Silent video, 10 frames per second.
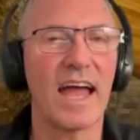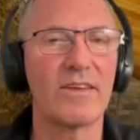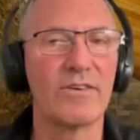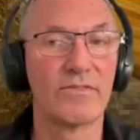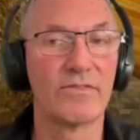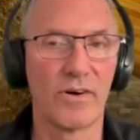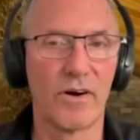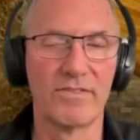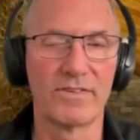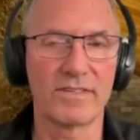And you've got
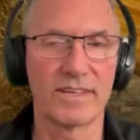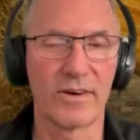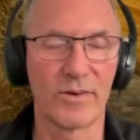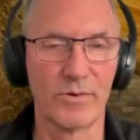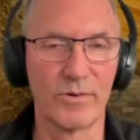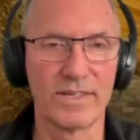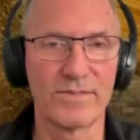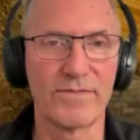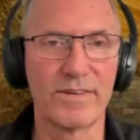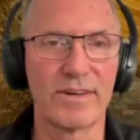obviously got all
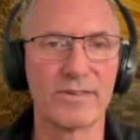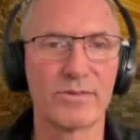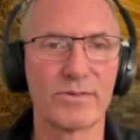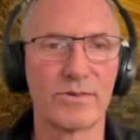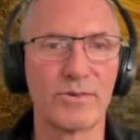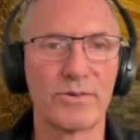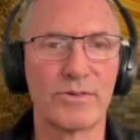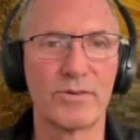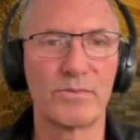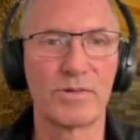these videos on your
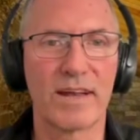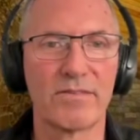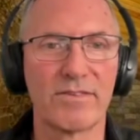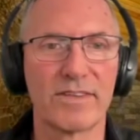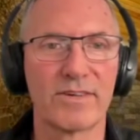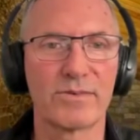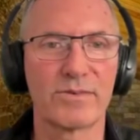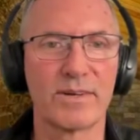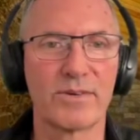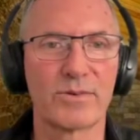YouTube channel for those
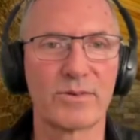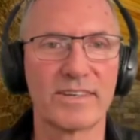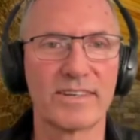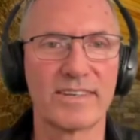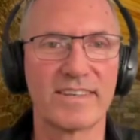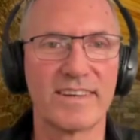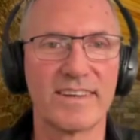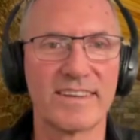who are interested in